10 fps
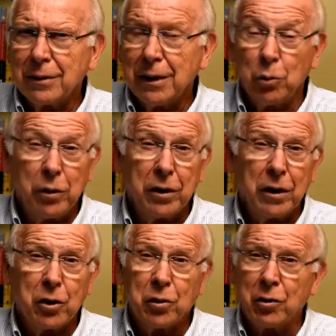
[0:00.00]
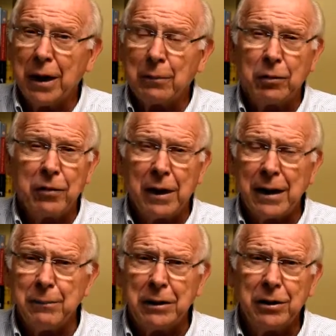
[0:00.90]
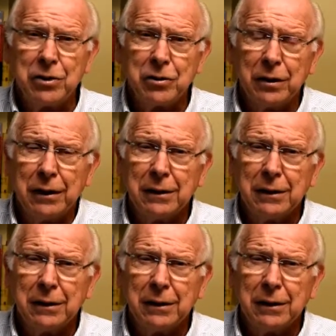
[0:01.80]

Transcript: And we're in an incredible time in history.